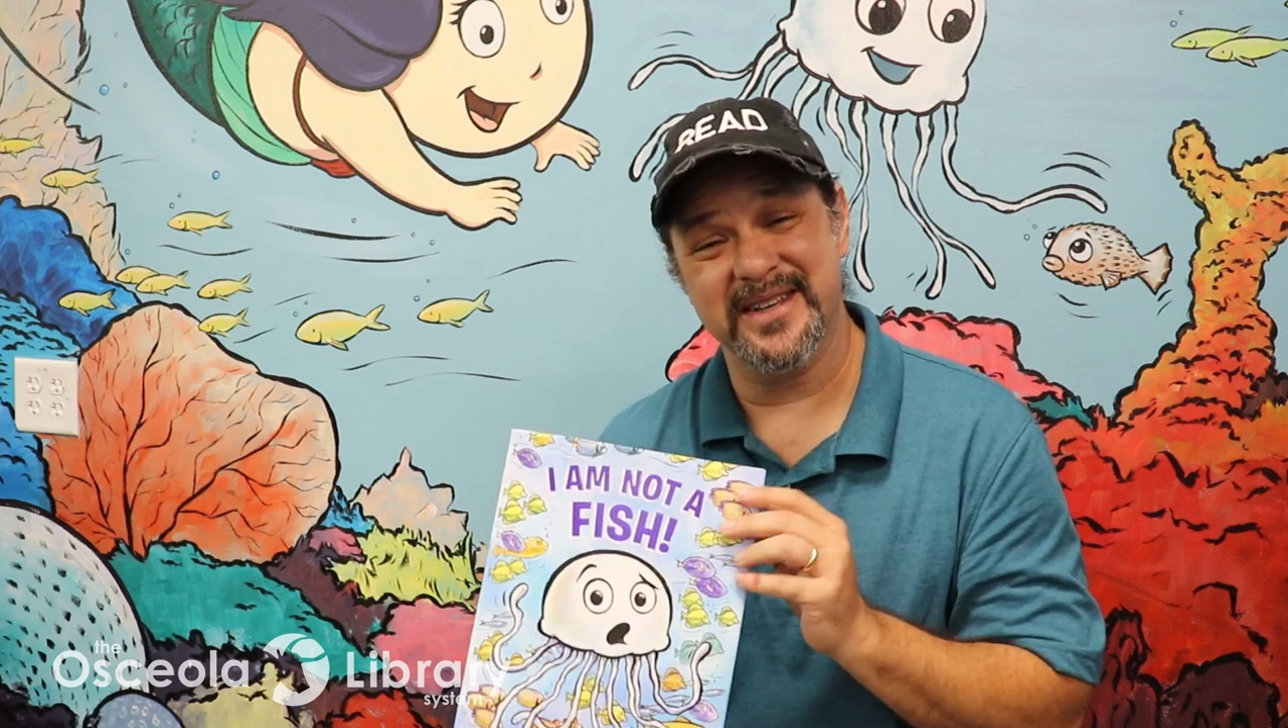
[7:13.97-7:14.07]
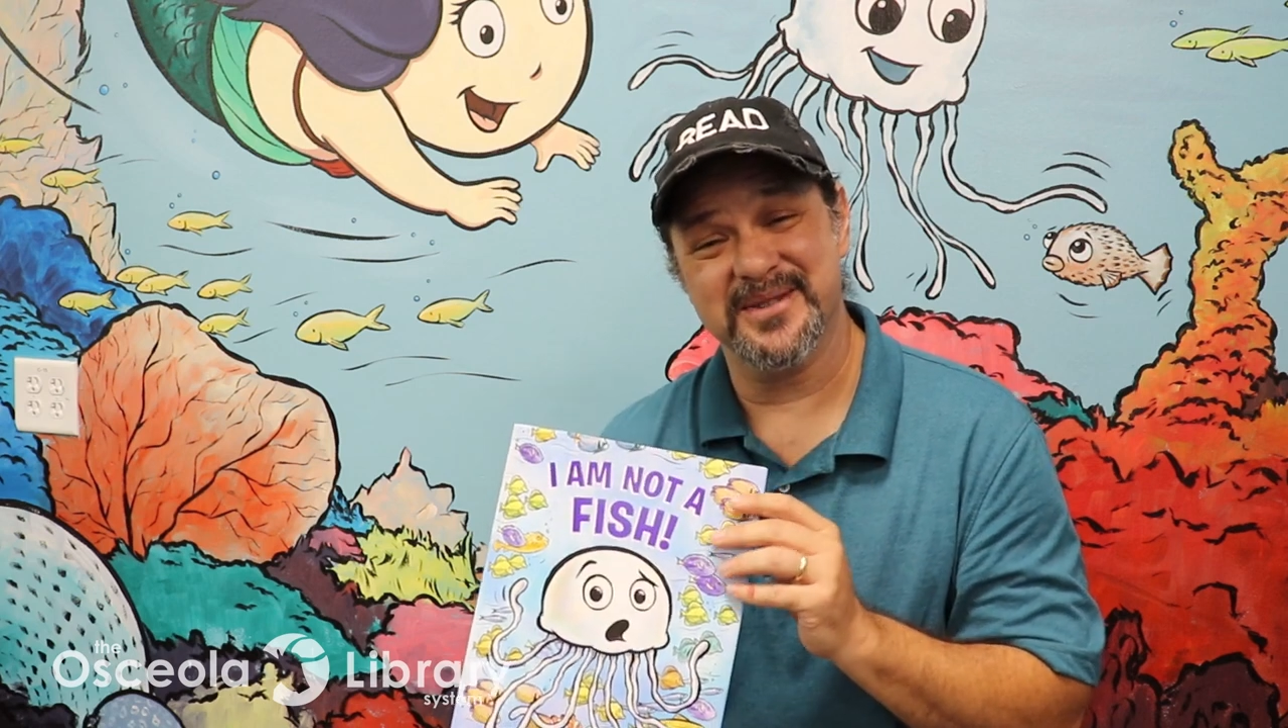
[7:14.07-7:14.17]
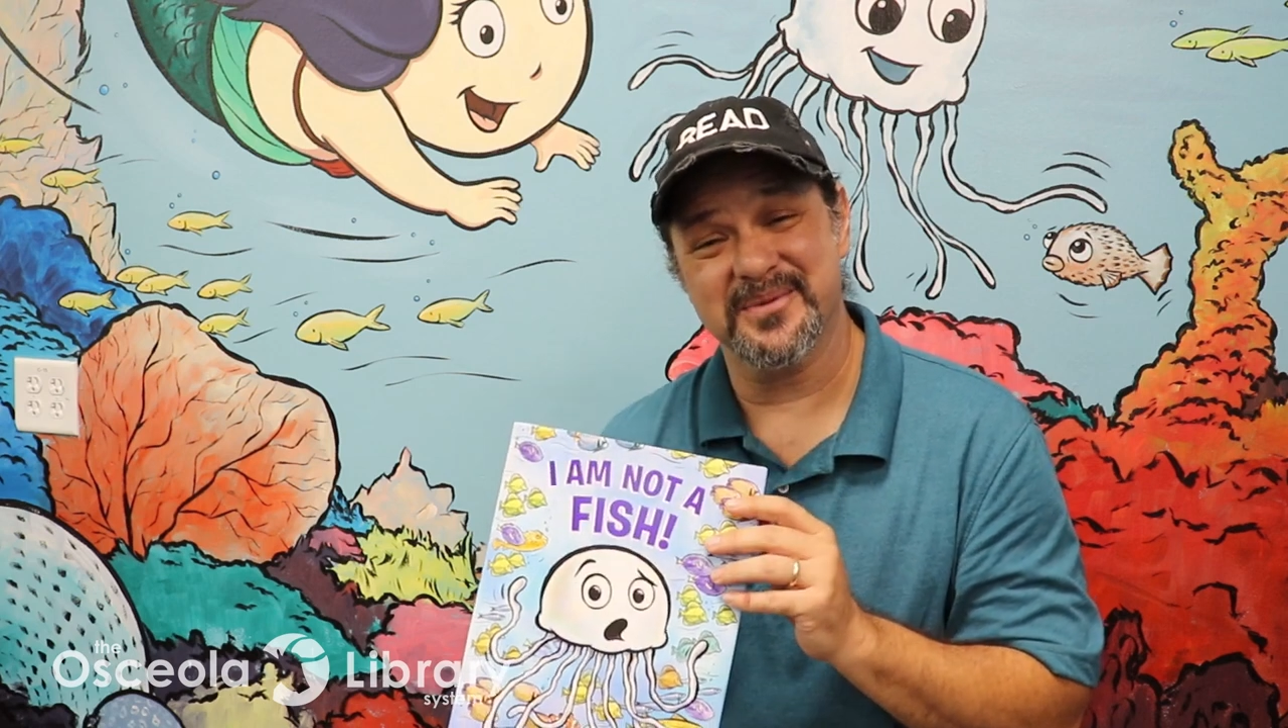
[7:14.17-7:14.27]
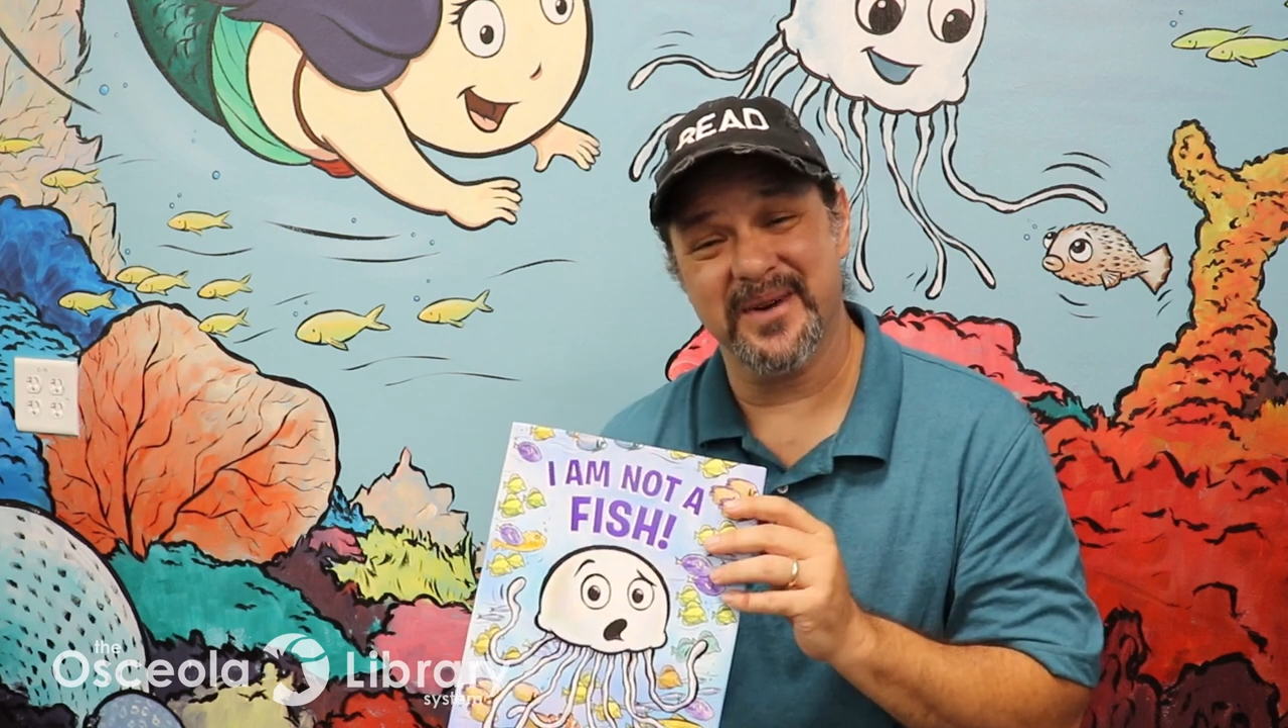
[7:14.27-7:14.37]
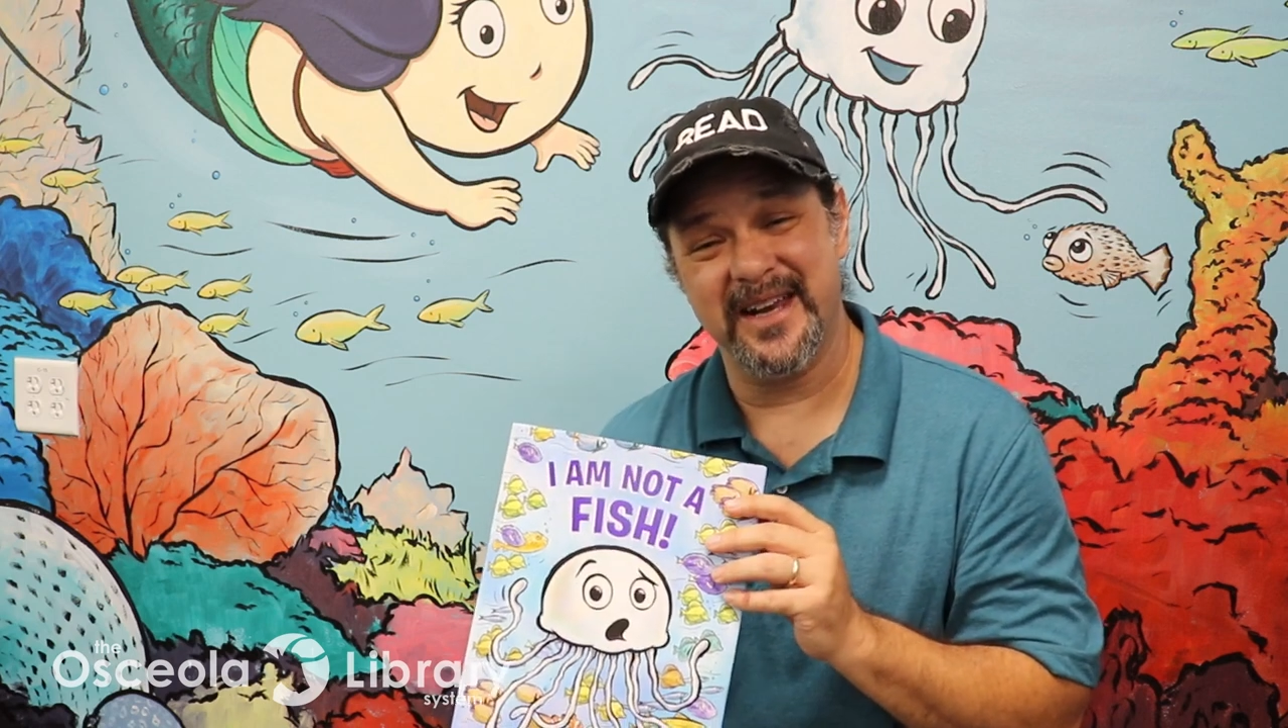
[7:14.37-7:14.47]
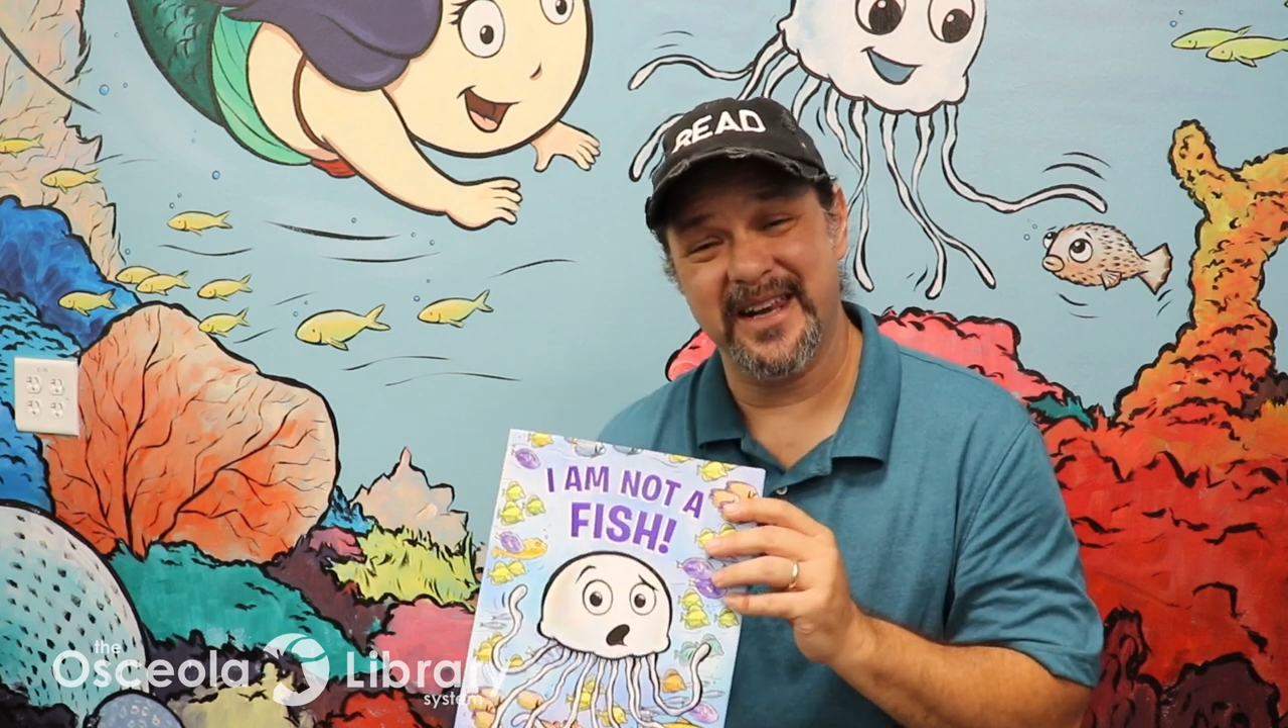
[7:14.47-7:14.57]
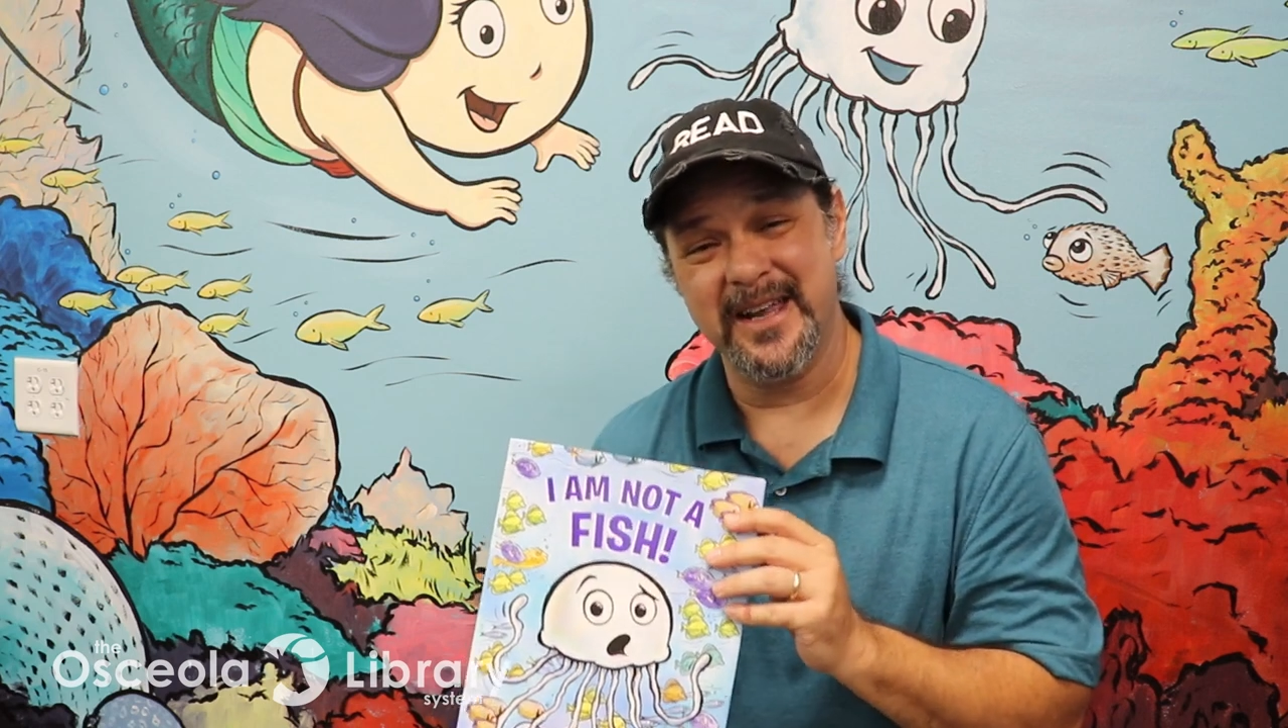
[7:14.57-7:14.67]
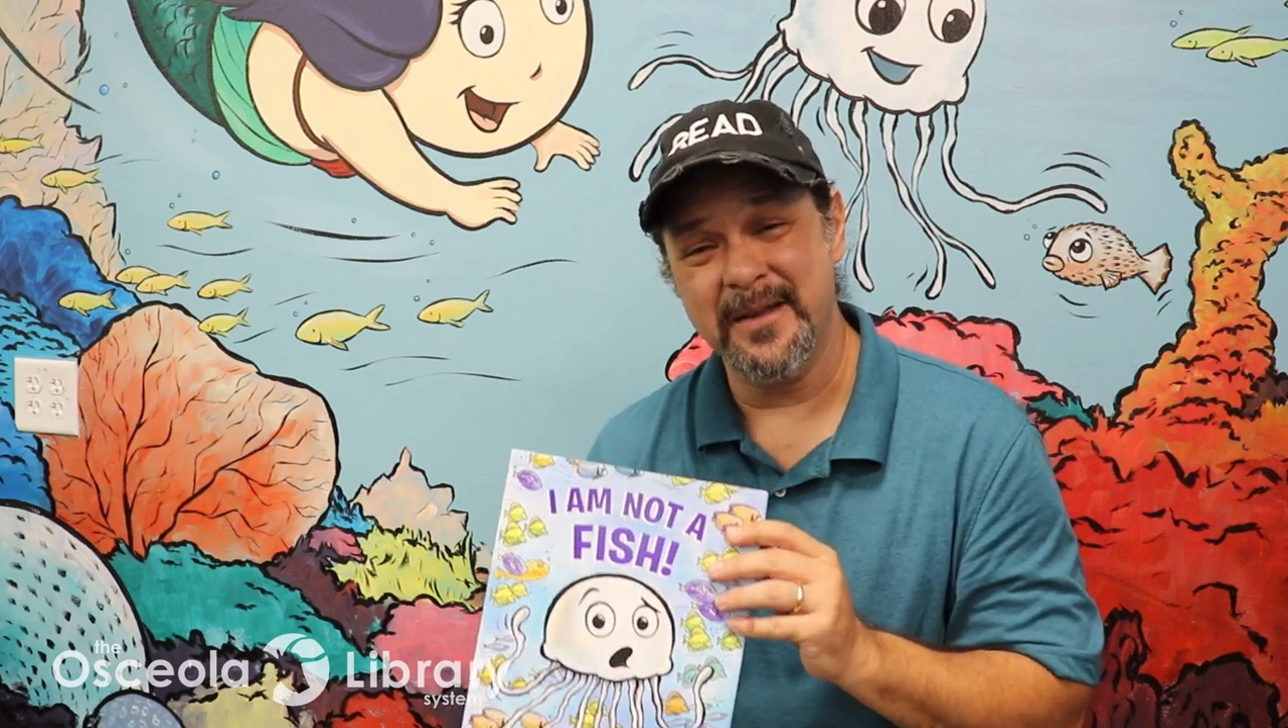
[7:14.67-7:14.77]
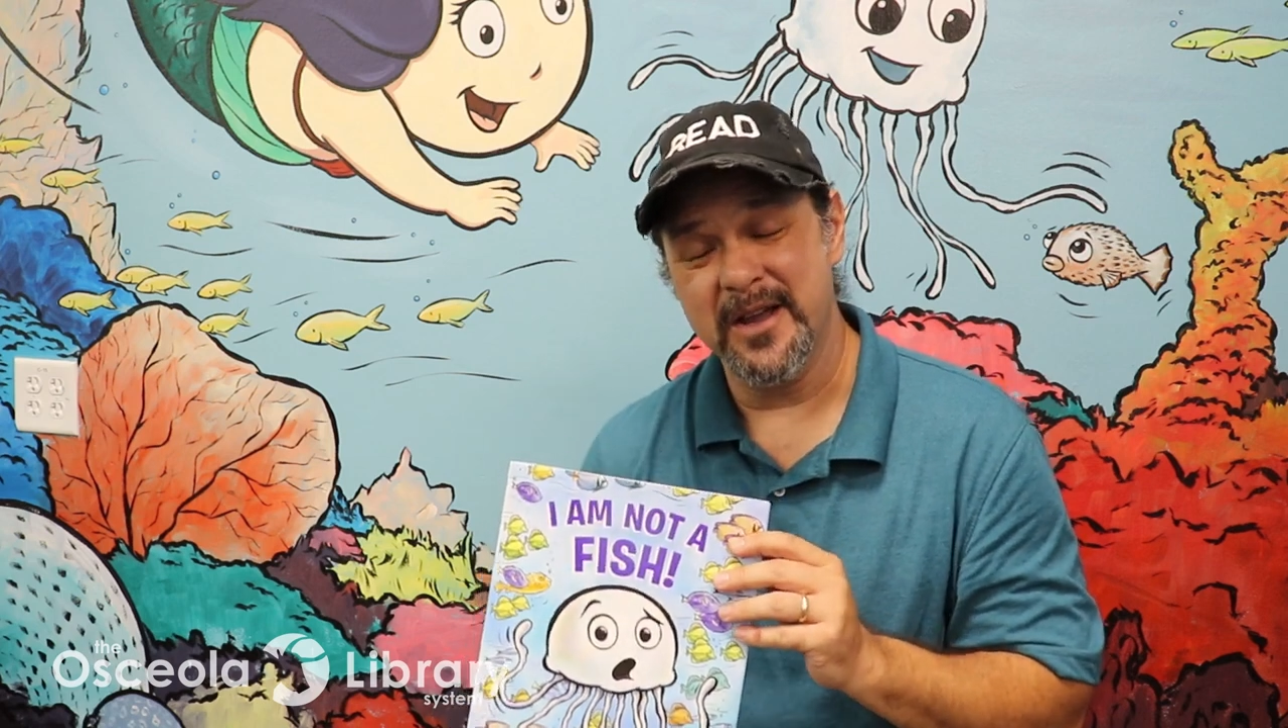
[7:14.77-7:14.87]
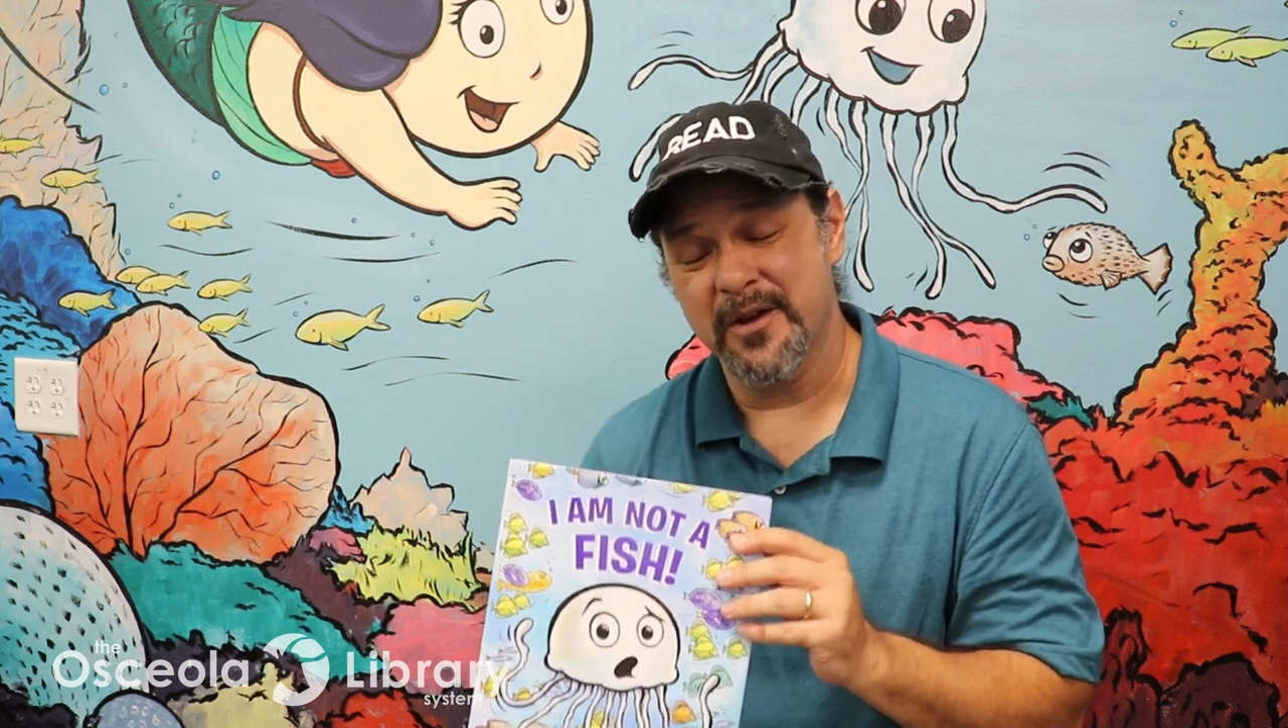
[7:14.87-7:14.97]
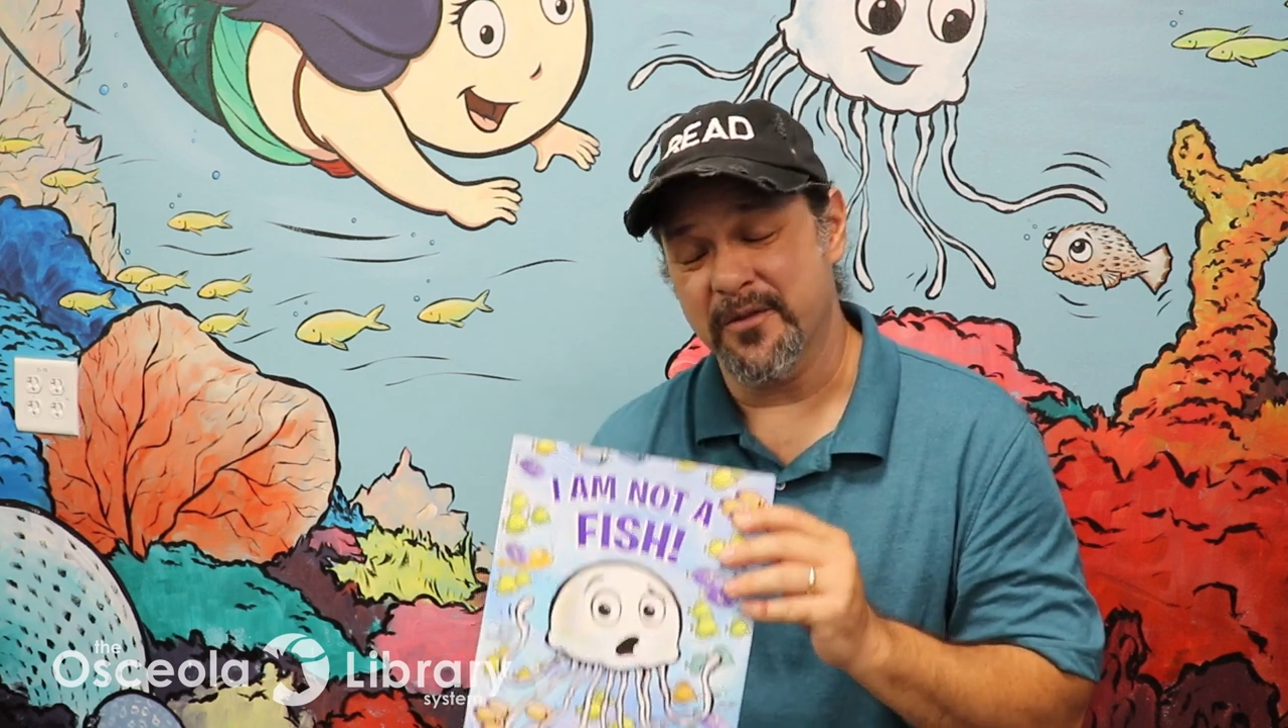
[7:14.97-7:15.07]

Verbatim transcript: this reading.